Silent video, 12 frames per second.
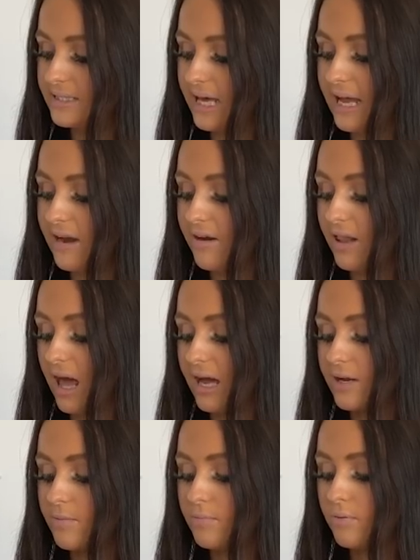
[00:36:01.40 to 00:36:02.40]
They are
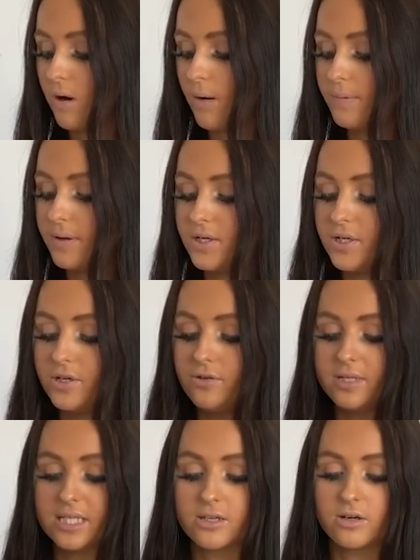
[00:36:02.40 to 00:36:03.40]
like a proper
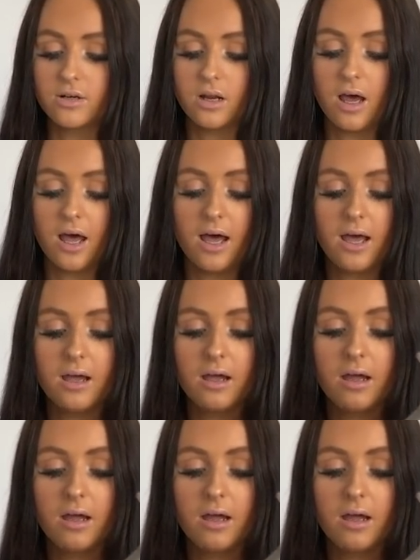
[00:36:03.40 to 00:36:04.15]
nudie colour.